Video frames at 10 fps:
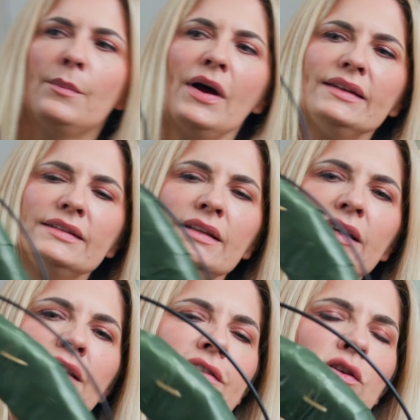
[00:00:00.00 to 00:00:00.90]
but
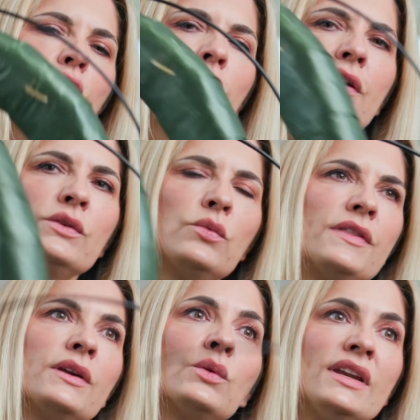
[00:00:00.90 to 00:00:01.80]
it is covered
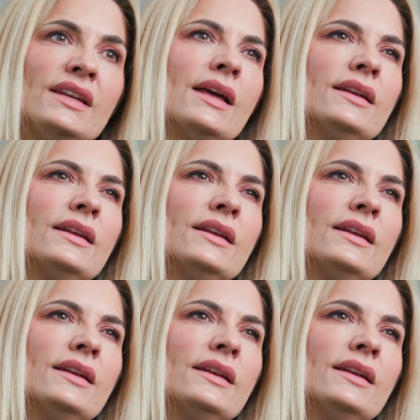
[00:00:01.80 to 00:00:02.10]
with green